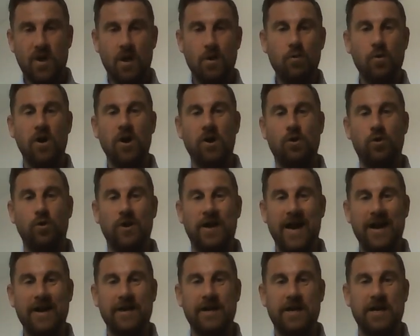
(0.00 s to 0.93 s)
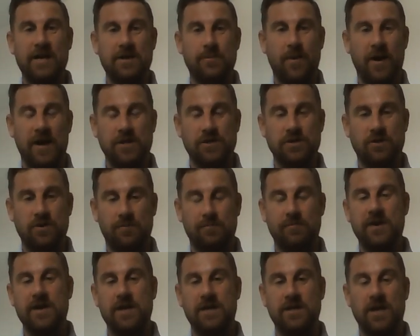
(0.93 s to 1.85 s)
work organically based on
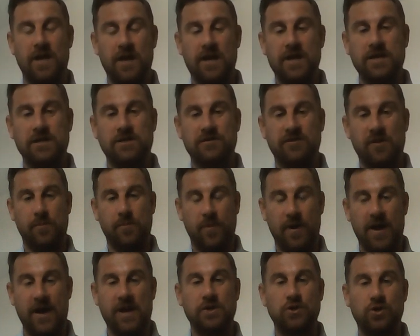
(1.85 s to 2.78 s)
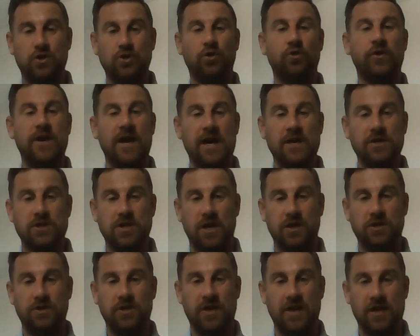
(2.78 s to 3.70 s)
meeting the needs players during that
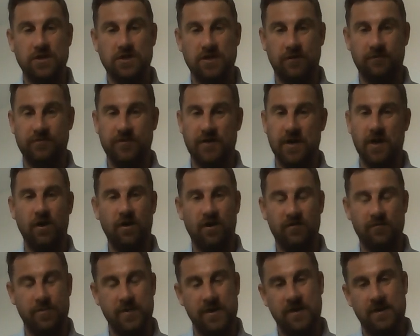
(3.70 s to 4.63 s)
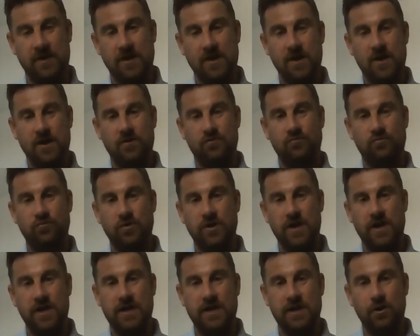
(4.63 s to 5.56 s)
session, that's something that I've been
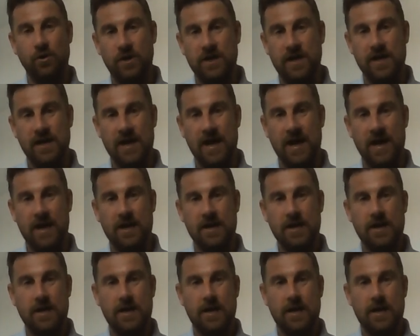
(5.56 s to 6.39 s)
really looking at